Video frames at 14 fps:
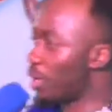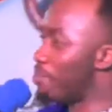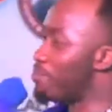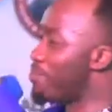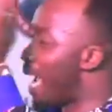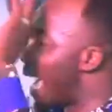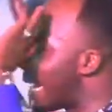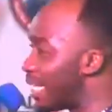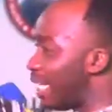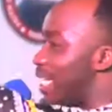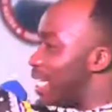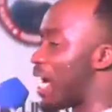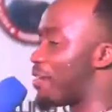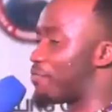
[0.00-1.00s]
to
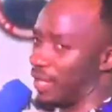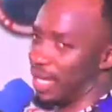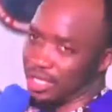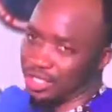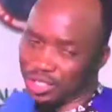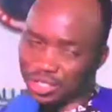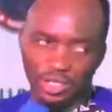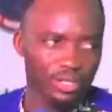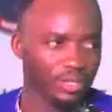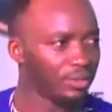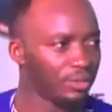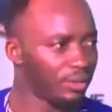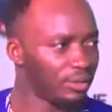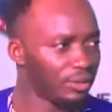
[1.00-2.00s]
remain in their village,
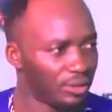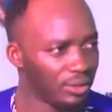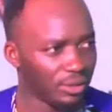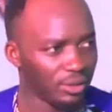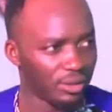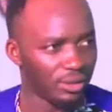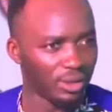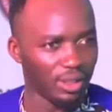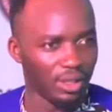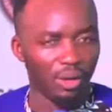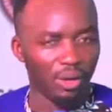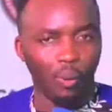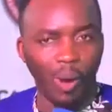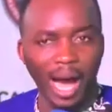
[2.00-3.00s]

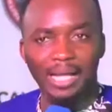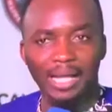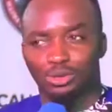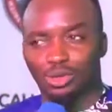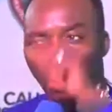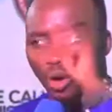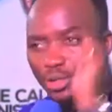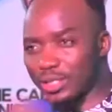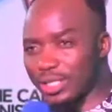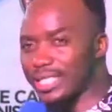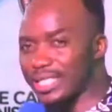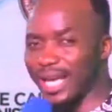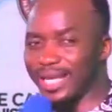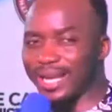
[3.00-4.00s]
while those
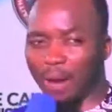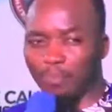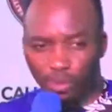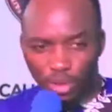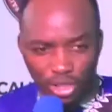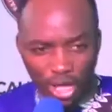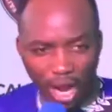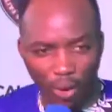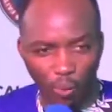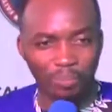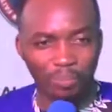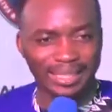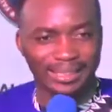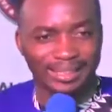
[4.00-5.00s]
that are in
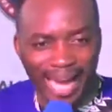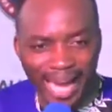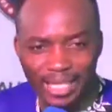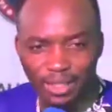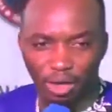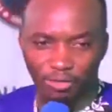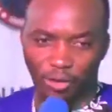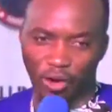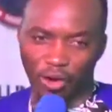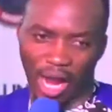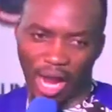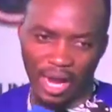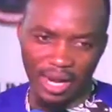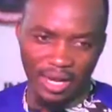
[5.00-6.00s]
Abuja will be dying of
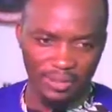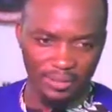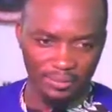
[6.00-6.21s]
hunger.